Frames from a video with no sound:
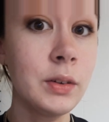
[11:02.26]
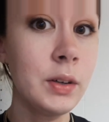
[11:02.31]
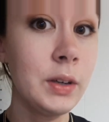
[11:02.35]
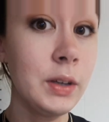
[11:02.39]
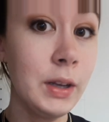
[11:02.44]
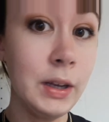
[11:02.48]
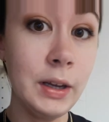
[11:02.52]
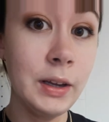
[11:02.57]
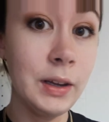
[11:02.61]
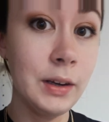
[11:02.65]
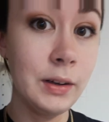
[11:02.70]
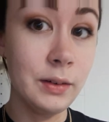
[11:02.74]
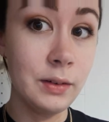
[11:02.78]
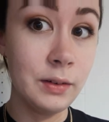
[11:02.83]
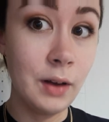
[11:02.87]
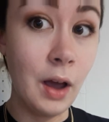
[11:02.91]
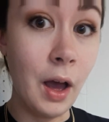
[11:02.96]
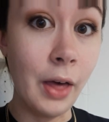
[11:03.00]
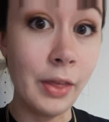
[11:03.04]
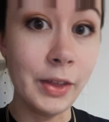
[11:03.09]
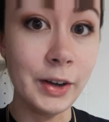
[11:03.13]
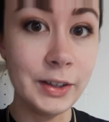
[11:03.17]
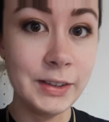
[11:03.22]
in
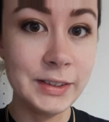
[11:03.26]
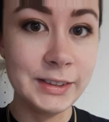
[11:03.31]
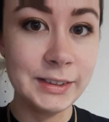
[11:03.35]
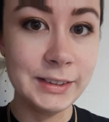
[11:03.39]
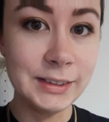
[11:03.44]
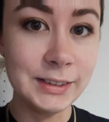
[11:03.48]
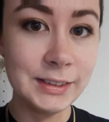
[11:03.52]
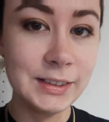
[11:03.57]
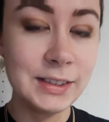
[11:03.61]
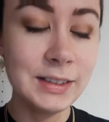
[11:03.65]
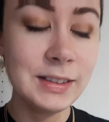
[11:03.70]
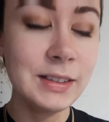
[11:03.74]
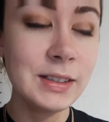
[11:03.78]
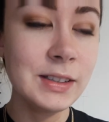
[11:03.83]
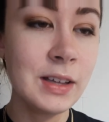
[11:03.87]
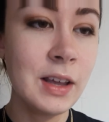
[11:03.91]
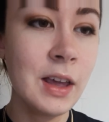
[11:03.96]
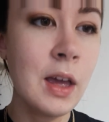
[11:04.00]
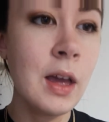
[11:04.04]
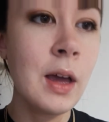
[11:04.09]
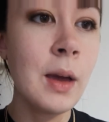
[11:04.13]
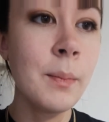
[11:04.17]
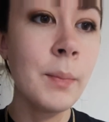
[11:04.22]
other seasons.
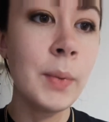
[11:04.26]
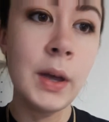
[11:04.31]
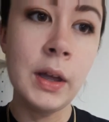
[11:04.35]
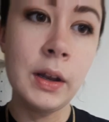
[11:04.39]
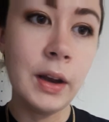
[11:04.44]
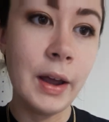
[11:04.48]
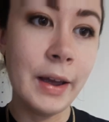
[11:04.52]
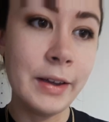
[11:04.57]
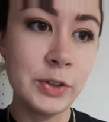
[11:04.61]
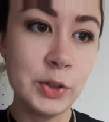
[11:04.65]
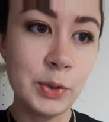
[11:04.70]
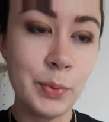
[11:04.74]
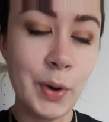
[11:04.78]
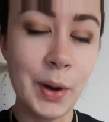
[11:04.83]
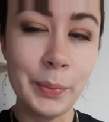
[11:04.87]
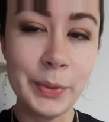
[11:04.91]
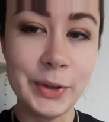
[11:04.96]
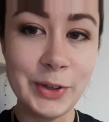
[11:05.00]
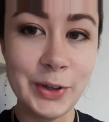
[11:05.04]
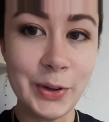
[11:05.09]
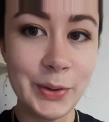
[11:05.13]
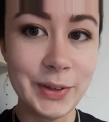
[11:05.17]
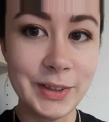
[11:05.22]
But as you probably
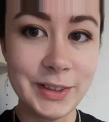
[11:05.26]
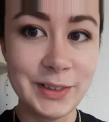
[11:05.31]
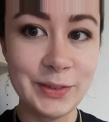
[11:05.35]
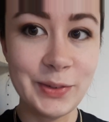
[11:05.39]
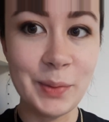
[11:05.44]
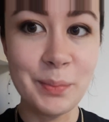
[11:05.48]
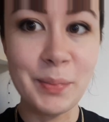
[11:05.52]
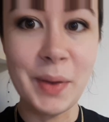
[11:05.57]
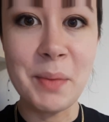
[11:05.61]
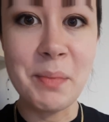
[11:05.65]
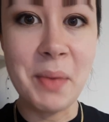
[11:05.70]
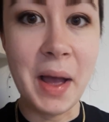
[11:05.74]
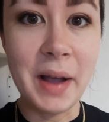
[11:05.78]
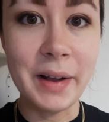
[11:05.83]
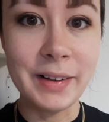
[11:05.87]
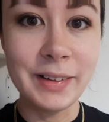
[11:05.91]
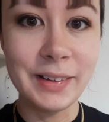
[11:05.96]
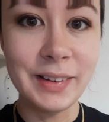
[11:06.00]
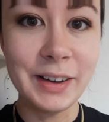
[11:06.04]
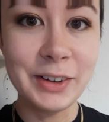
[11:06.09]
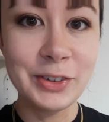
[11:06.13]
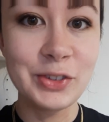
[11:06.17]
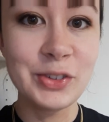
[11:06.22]
noticed from my bag
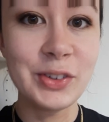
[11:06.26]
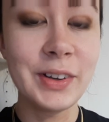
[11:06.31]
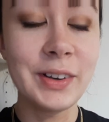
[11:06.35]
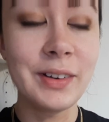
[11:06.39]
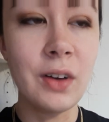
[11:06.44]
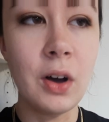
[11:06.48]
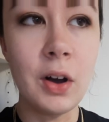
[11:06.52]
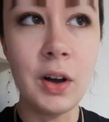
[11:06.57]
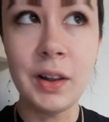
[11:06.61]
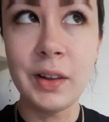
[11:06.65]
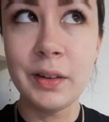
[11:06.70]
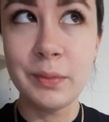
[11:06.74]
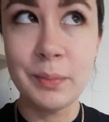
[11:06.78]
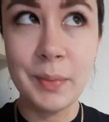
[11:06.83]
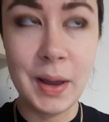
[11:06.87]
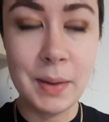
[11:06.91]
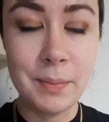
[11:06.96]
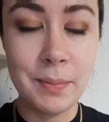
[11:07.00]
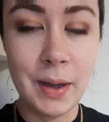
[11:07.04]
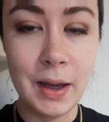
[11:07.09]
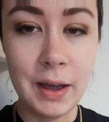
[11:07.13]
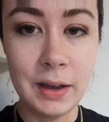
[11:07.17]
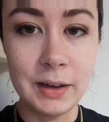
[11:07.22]
collection, all of my
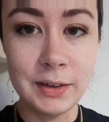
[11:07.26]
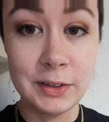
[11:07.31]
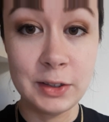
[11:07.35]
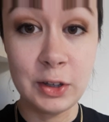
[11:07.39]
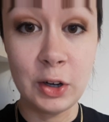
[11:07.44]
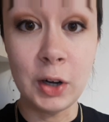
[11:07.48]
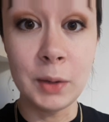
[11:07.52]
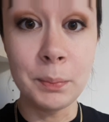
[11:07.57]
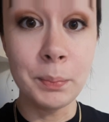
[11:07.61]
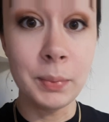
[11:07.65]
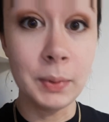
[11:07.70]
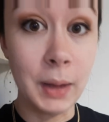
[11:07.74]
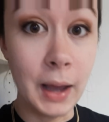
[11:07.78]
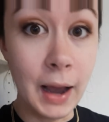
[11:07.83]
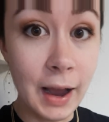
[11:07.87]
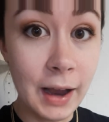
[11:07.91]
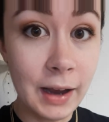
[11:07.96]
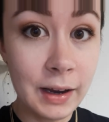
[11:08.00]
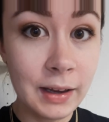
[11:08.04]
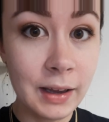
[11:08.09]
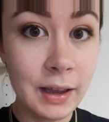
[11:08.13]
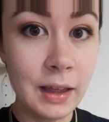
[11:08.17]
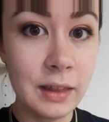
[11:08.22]
bags are
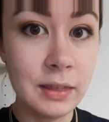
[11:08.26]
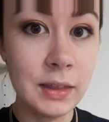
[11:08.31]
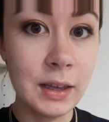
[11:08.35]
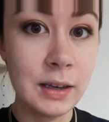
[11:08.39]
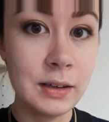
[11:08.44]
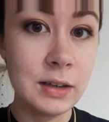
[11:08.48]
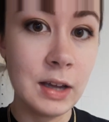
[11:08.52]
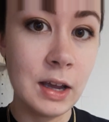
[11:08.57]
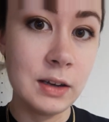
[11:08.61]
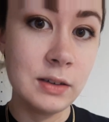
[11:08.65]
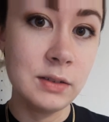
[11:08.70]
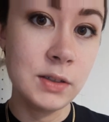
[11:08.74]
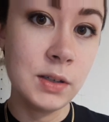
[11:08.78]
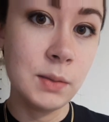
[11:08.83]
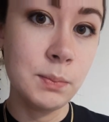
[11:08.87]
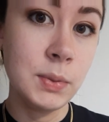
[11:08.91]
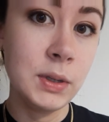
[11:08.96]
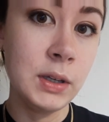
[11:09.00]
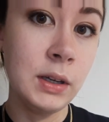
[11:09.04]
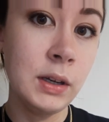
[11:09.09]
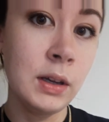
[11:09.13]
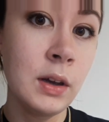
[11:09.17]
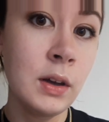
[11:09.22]
black and they tend to
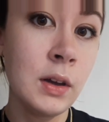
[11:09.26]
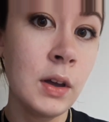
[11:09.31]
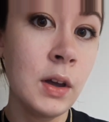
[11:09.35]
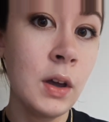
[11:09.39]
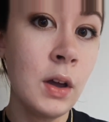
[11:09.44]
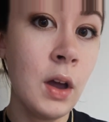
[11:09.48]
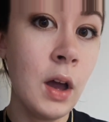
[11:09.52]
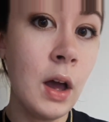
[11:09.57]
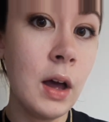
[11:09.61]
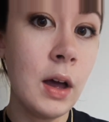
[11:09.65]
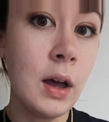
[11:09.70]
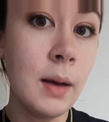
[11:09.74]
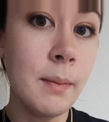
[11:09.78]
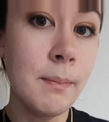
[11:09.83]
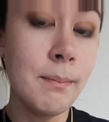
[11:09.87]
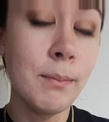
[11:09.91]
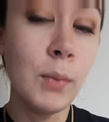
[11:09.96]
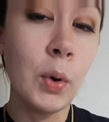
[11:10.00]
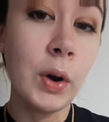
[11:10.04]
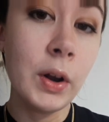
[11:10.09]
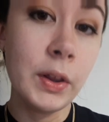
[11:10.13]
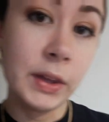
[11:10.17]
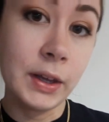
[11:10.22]
be
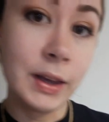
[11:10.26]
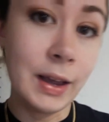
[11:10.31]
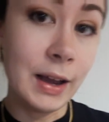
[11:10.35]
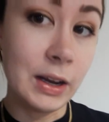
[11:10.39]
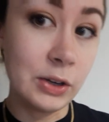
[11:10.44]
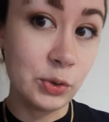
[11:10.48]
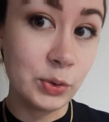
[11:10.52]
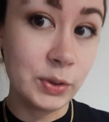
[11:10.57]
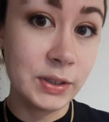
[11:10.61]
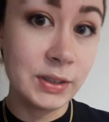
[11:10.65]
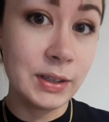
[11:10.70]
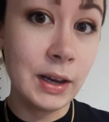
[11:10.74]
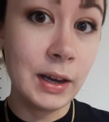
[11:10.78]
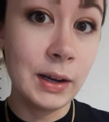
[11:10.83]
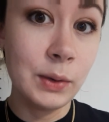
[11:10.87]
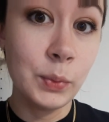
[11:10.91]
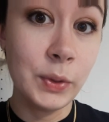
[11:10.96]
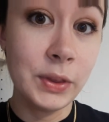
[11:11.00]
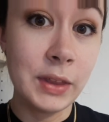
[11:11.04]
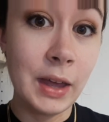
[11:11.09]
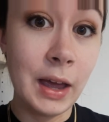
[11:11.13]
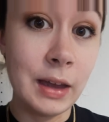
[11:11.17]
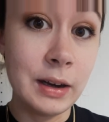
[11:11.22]
more on the casual side
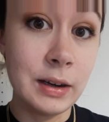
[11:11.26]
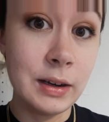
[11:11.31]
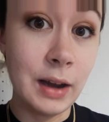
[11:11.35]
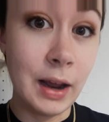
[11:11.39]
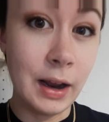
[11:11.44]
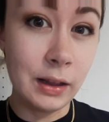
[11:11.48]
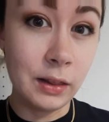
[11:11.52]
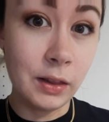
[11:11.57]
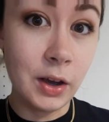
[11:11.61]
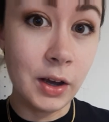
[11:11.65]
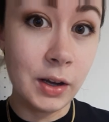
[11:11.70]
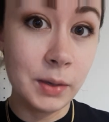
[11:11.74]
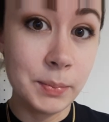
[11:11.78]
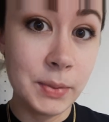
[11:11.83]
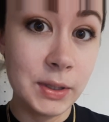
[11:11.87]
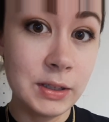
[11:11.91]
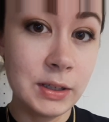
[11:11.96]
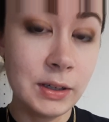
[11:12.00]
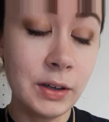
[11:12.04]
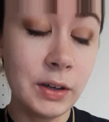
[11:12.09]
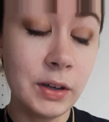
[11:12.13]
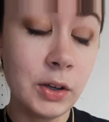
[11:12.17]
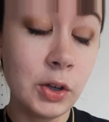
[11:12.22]
with that nylon
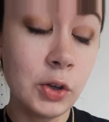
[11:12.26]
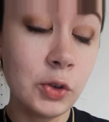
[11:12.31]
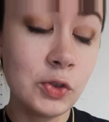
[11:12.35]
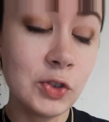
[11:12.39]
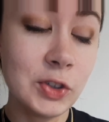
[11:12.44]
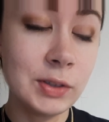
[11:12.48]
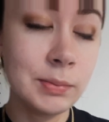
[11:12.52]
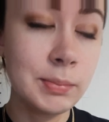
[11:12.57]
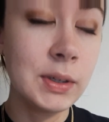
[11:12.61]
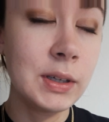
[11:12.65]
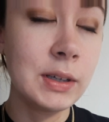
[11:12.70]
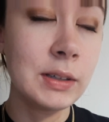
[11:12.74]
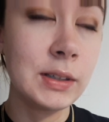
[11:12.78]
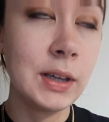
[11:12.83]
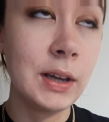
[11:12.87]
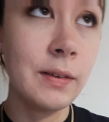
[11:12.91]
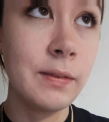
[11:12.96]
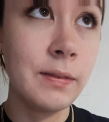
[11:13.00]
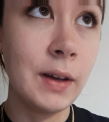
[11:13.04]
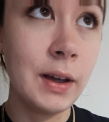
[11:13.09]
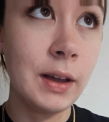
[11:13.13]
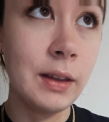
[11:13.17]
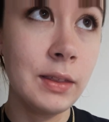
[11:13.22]
material, just because I
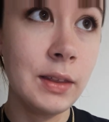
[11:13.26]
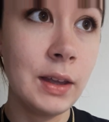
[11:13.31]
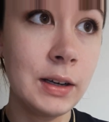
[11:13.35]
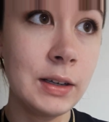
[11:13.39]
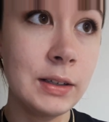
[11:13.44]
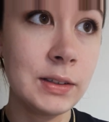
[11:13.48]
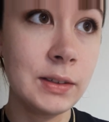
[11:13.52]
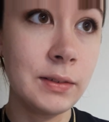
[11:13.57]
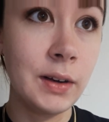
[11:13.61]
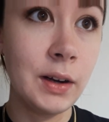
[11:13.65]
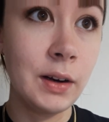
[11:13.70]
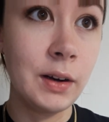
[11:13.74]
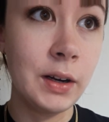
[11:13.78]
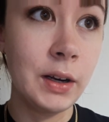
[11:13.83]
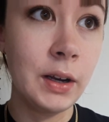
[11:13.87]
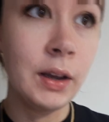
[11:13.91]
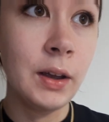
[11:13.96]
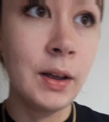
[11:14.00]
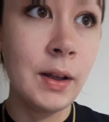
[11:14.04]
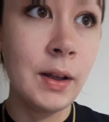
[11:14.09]
find that it's very